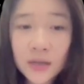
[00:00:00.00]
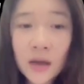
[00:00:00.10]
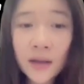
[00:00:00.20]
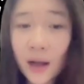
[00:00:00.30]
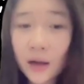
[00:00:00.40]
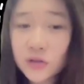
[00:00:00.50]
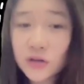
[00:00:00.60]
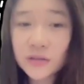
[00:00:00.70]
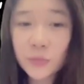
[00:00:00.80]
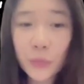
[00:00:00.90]

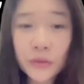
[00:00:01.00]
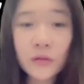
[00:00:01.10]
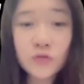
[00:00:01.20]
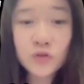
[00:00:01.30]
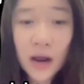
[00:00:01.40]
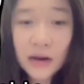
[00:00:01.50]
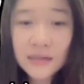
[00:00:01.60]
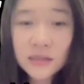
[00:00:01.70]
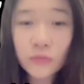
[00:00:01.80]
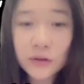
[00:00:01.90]
contrasts with the
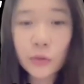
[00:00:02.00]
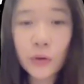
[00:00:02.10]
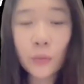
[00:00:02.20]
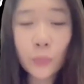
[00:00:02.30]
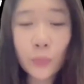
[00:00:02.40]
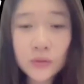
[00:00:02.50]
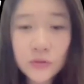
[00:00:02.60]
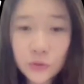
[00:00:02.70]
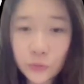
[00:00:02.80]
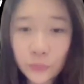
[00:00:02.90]
Chinese restaurant we went to,